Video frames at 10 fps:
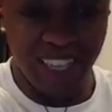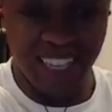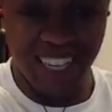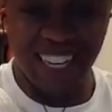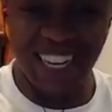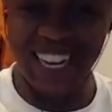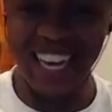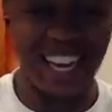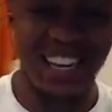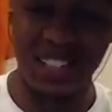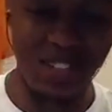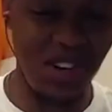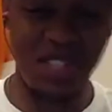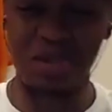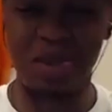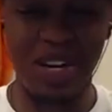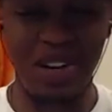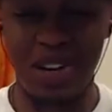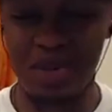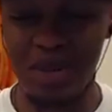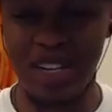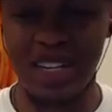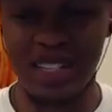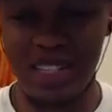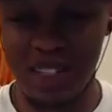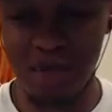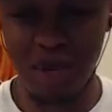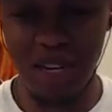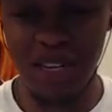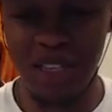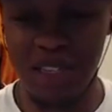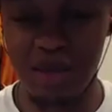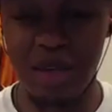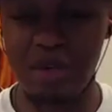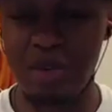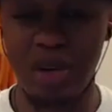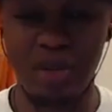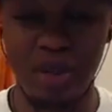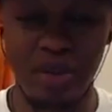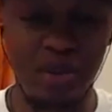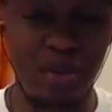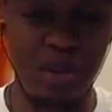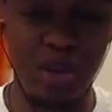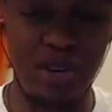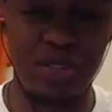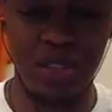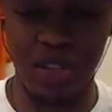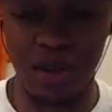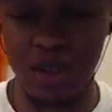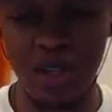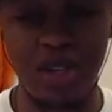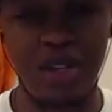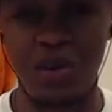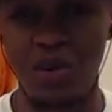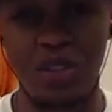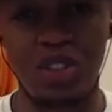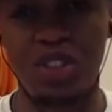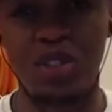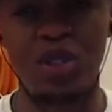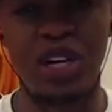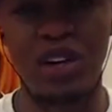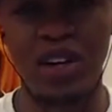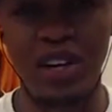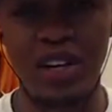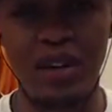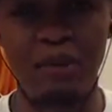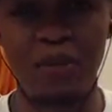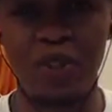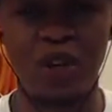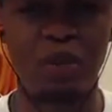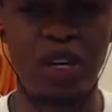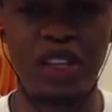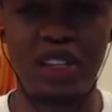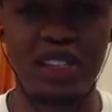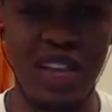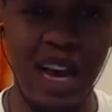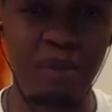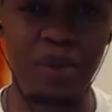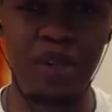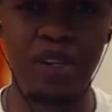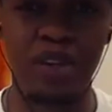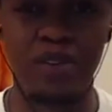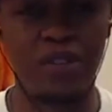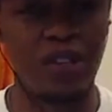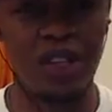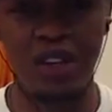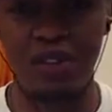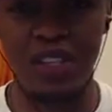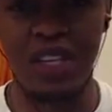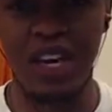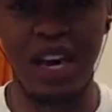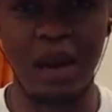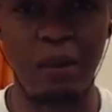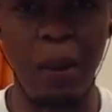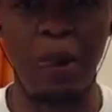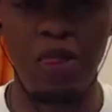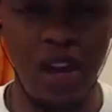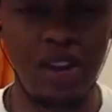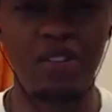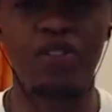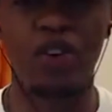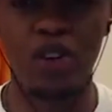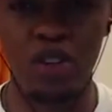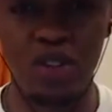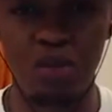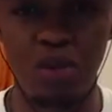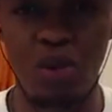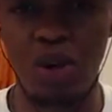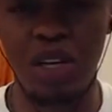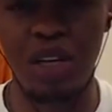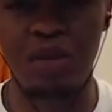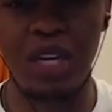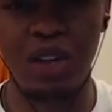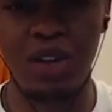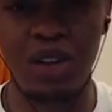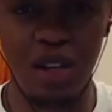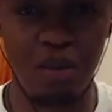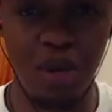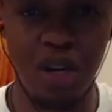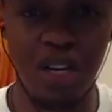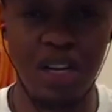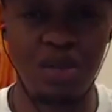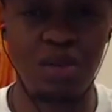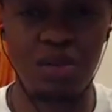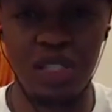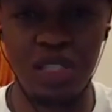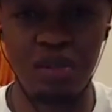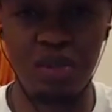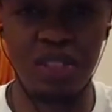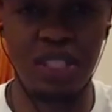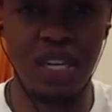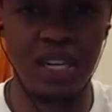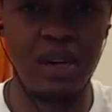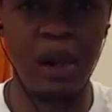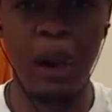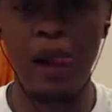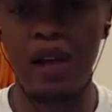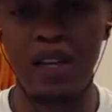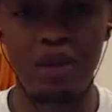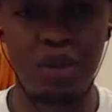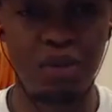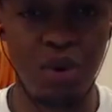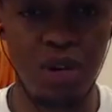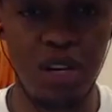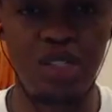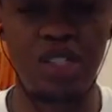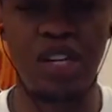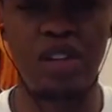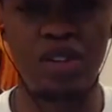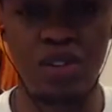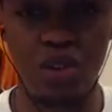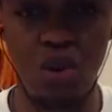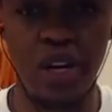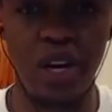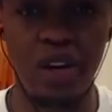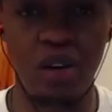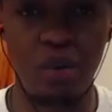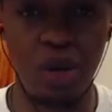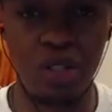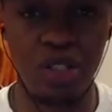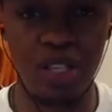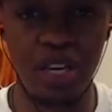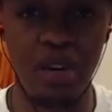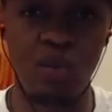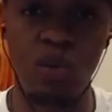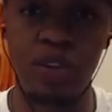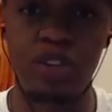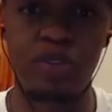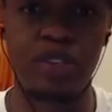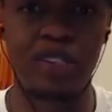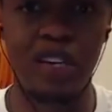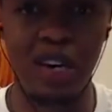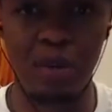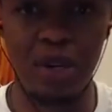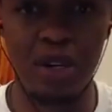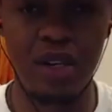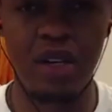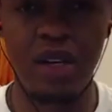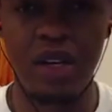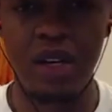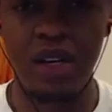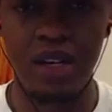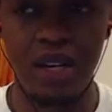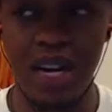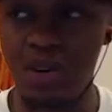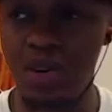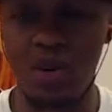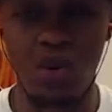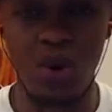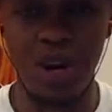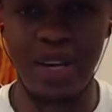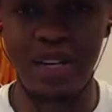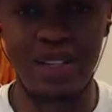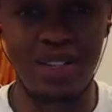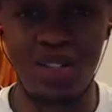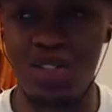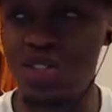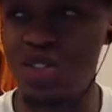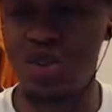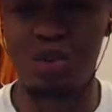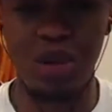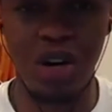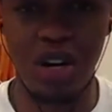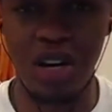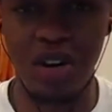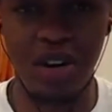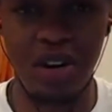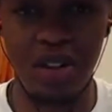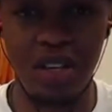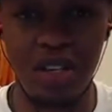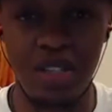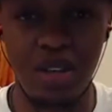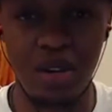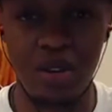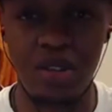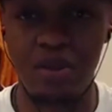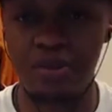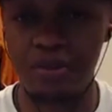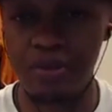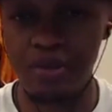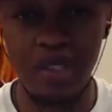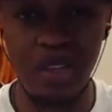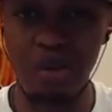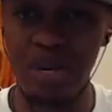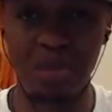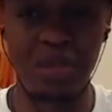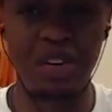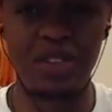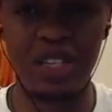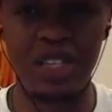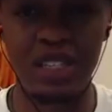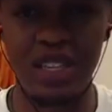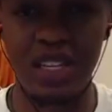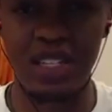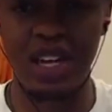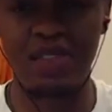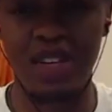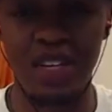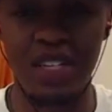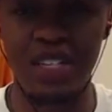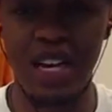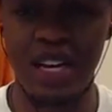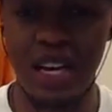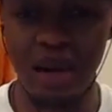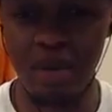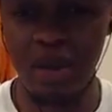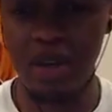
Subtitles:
Like. Crazy background, man. This is my apartment with my wife, so we're just shooting out here, trying to make things happen for the love of the game. Thank you for all your support. Keep downloading our podcast. We really appreciate it. Keep supporting us. Check out the store. We got new merch in there. Winter is coming. I don't know when because it's super hot out here in the East Coast, but I'm loving it, as African as I am.